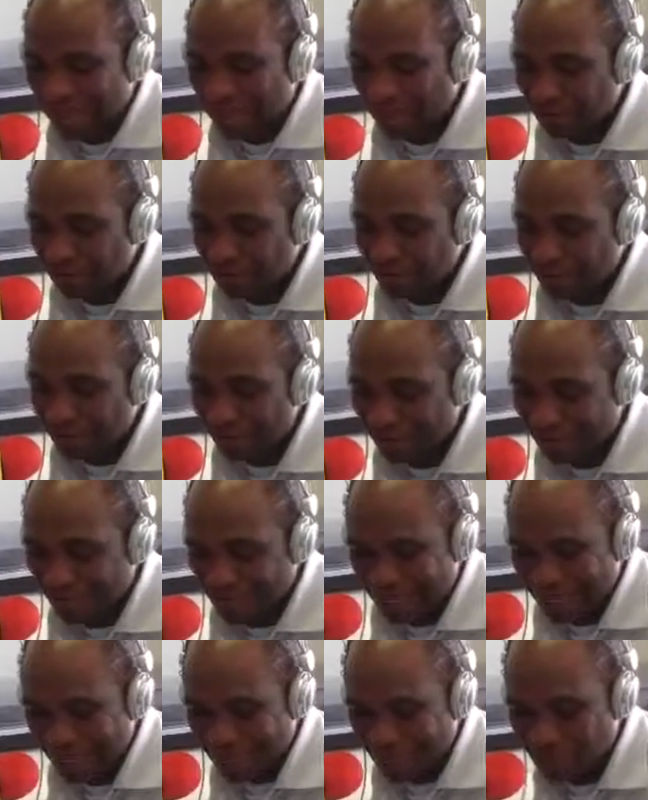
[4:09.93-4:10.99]
album, and
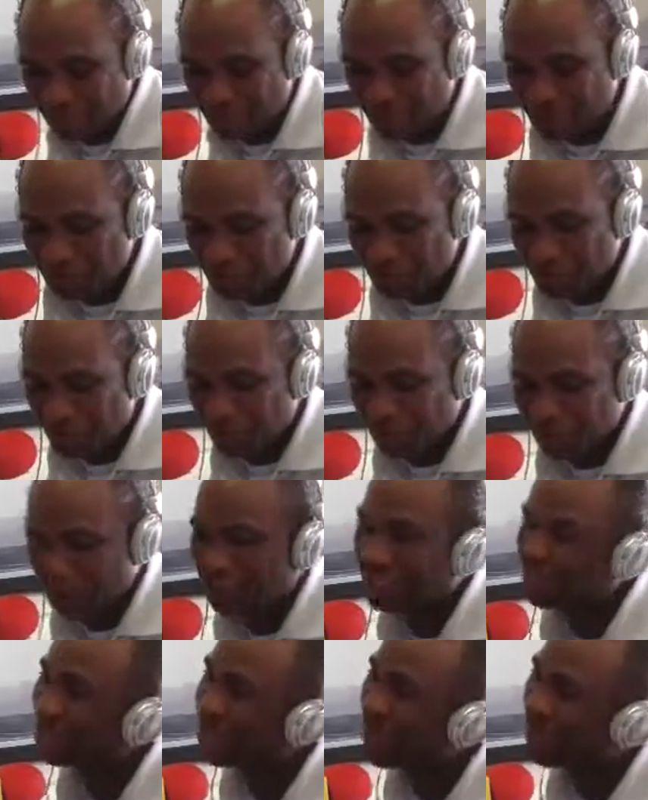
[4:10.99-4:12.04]
uh, you, you, your
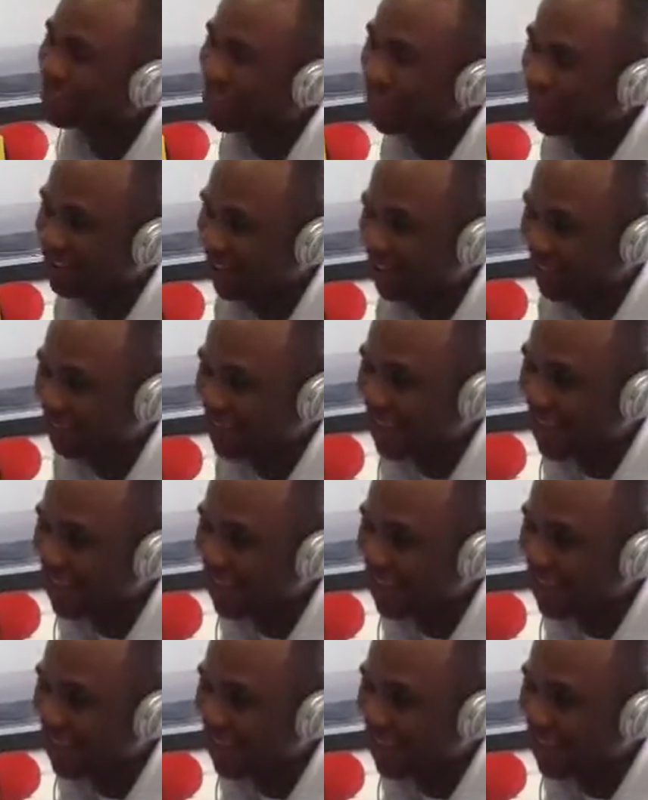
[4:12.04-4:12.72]
team has recorded this